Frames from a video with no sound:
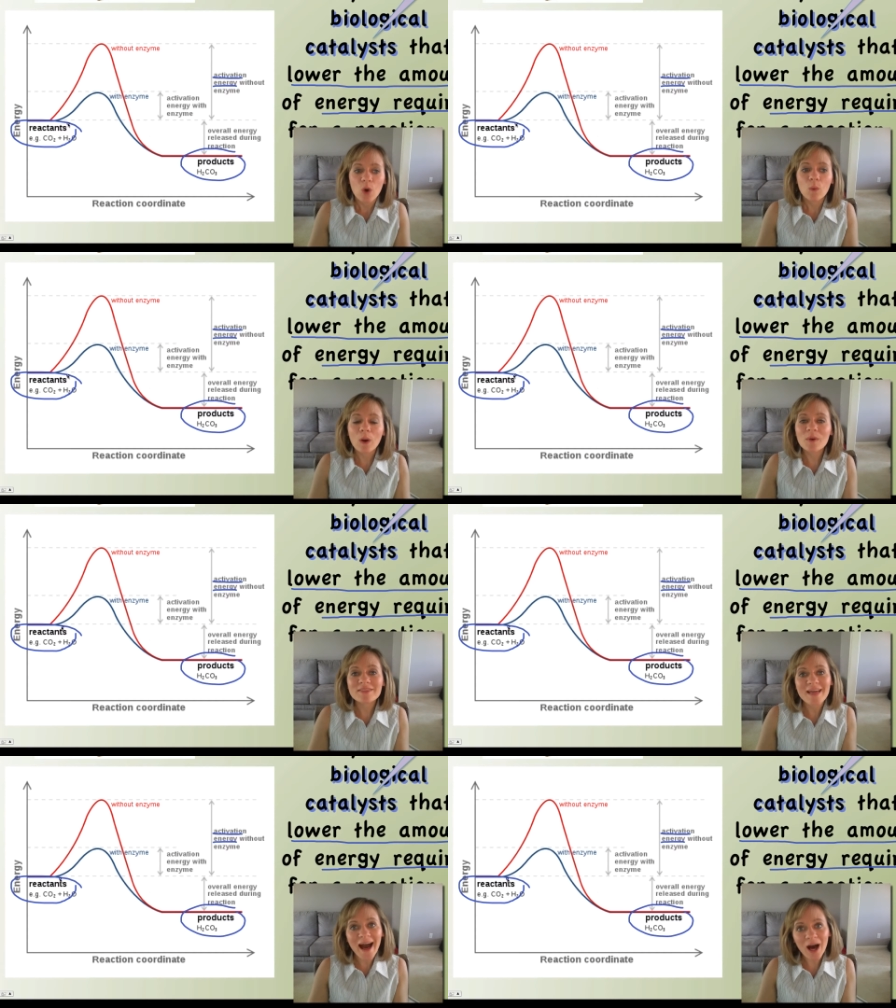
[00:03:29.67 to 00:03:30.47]
Well,
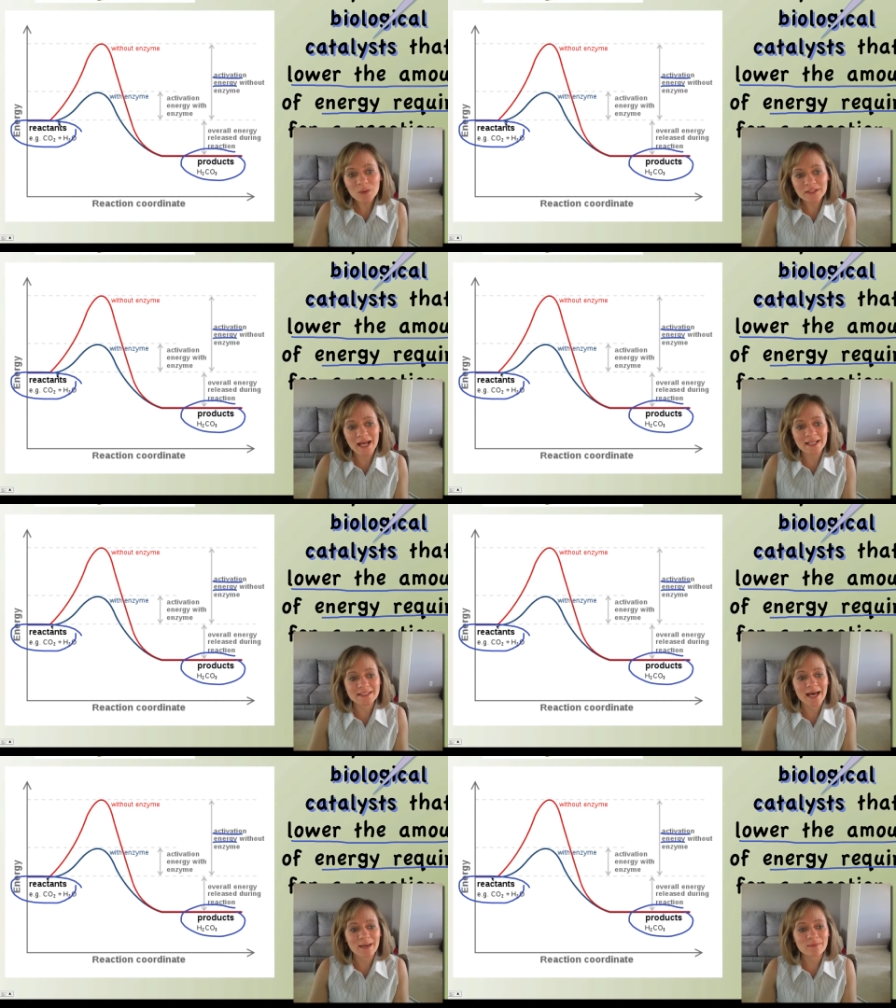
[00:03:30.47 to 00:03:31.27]
without an
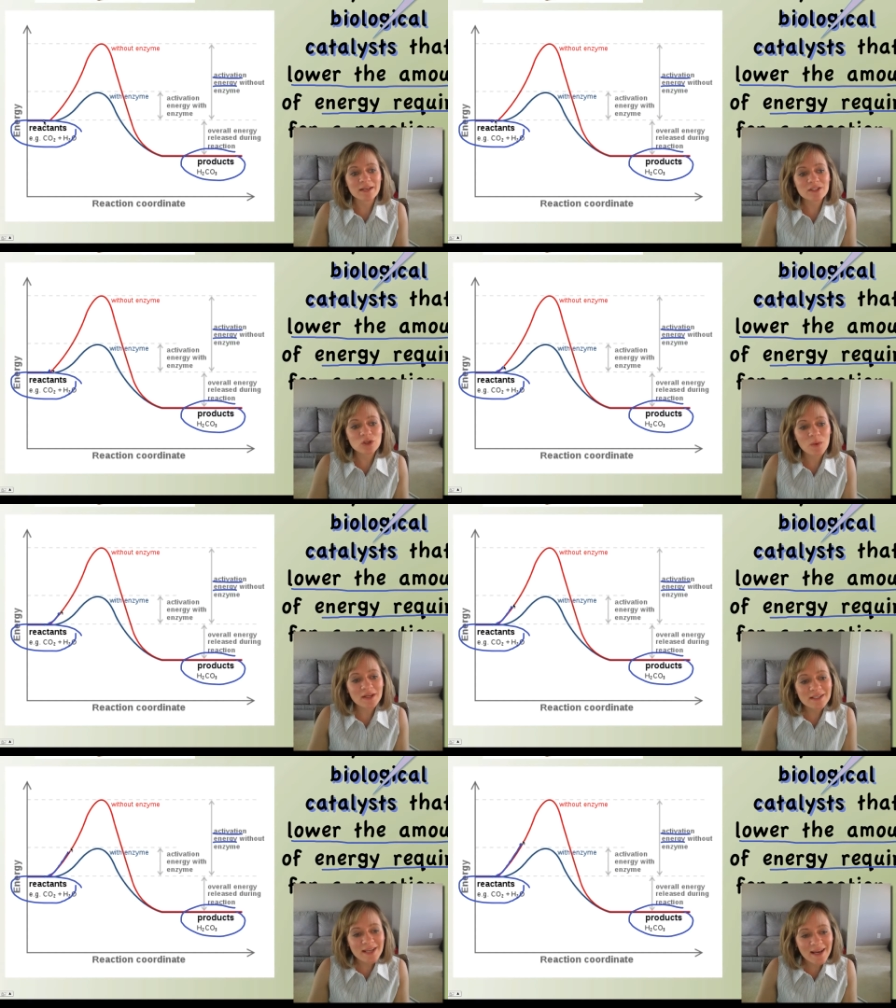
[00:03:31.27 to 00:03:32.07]
enzyme, it's going
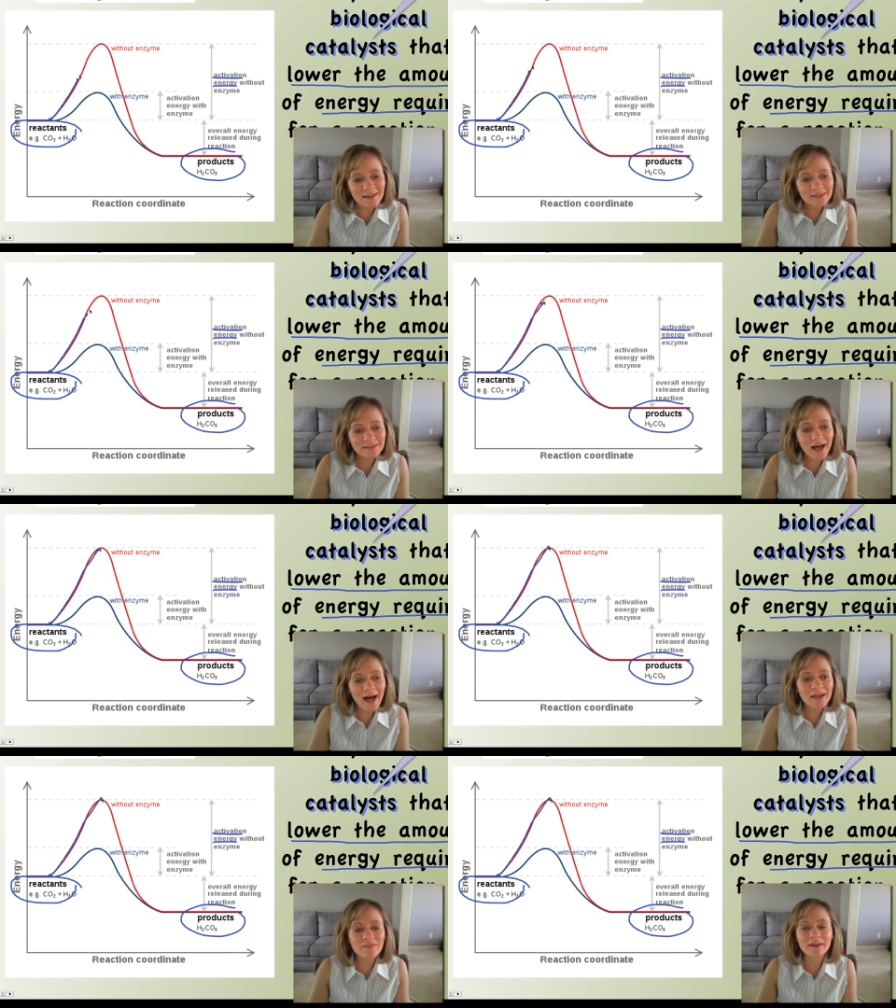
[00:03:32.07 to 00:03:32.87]
to take a
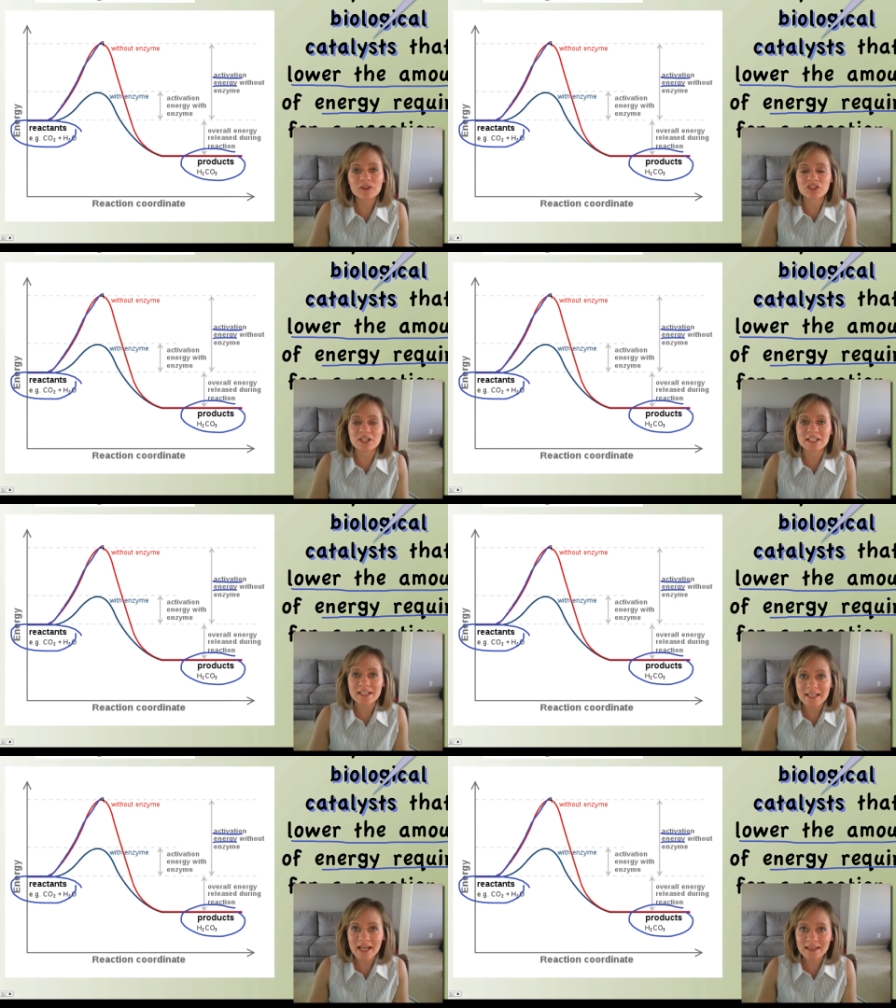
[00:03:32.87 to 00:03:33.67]
lot of energy to
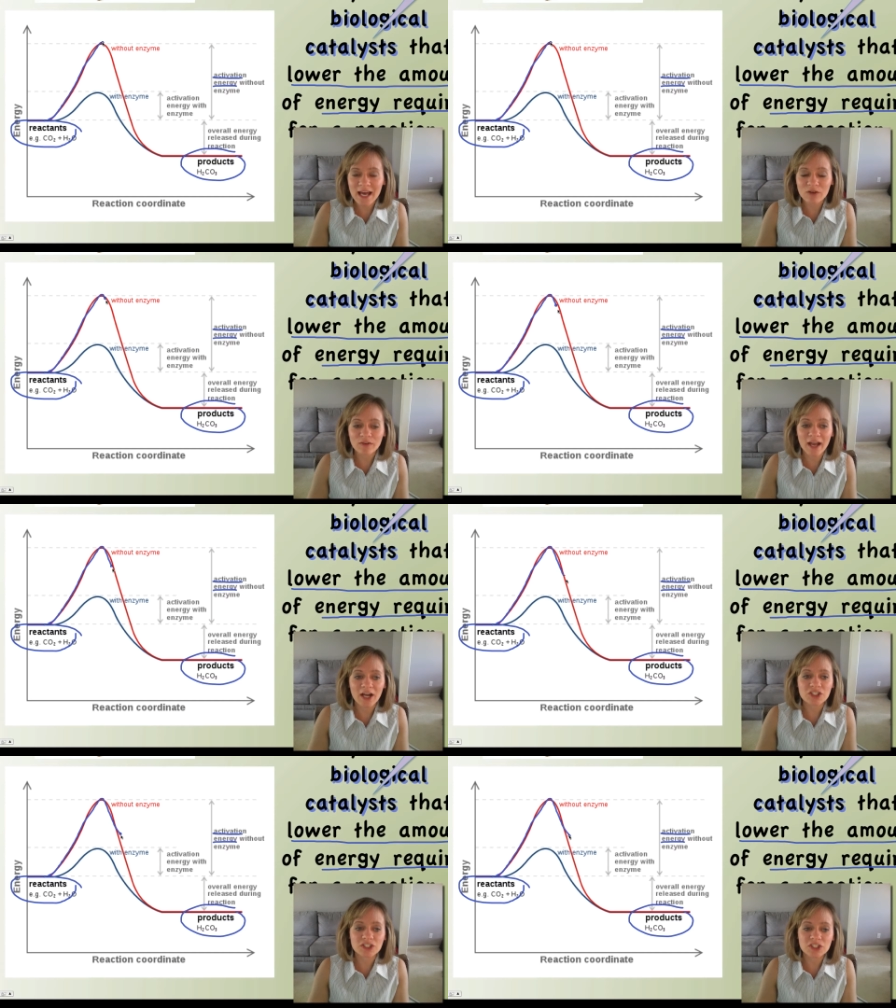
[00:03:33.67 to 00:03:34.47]
get that
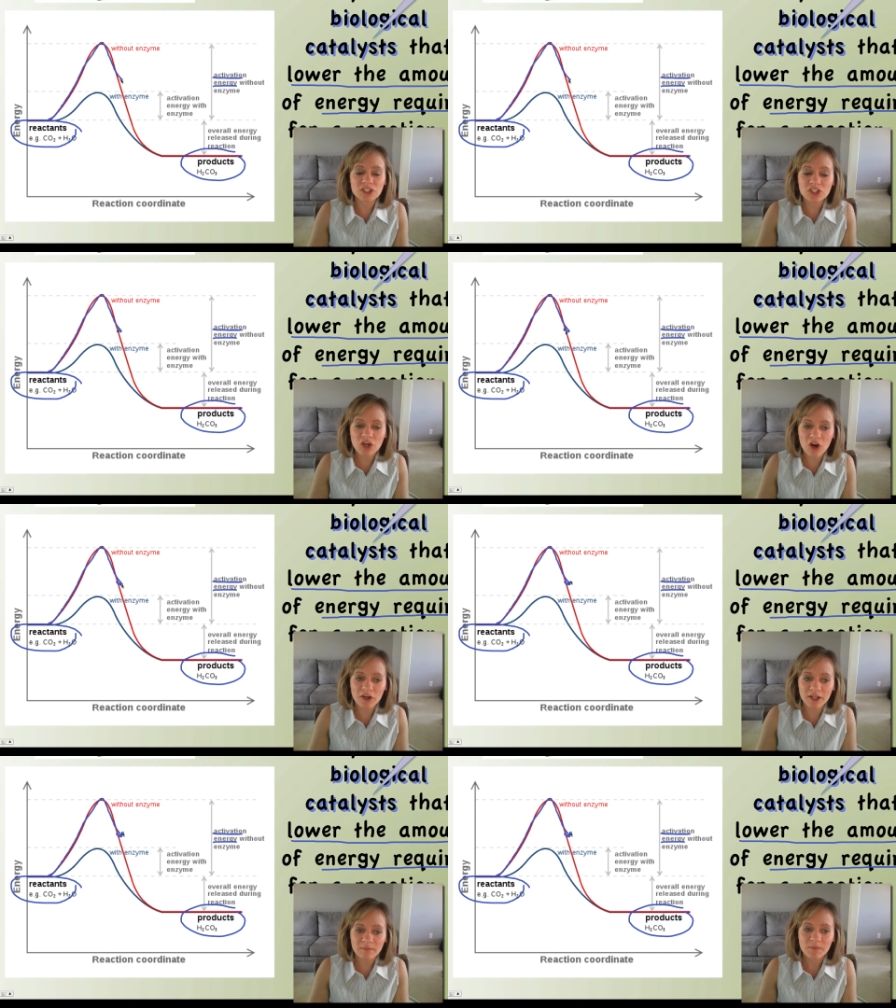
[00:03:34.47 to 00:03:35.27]
reaction started.